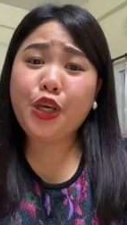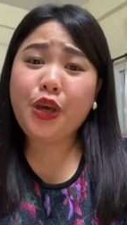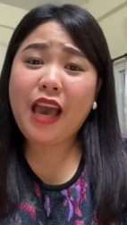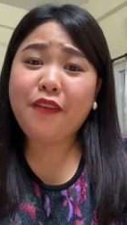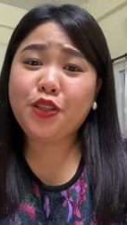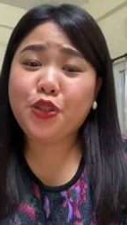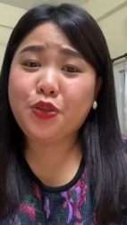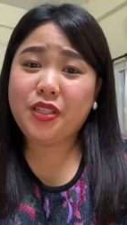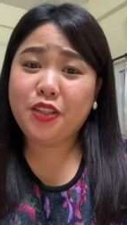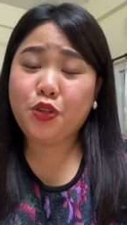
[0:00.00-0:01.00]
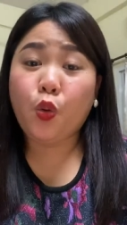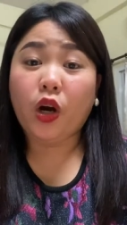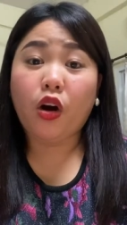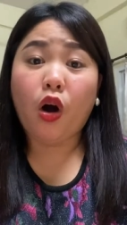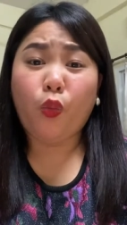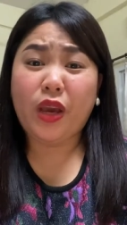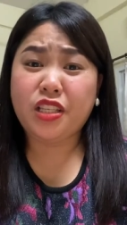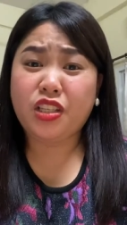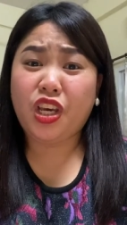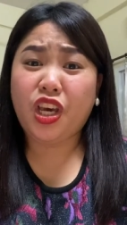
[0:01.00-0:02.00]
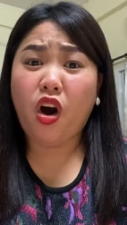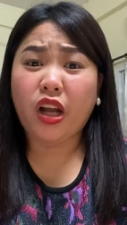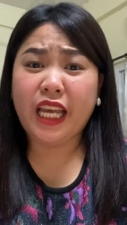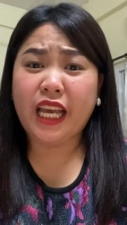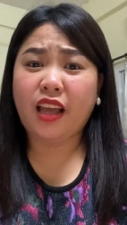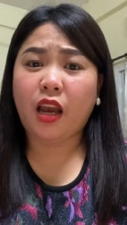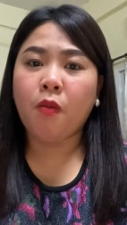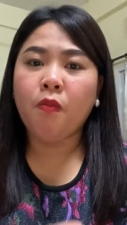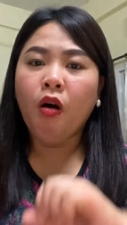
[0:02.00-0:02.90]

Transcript: Do you have students who are always yawning like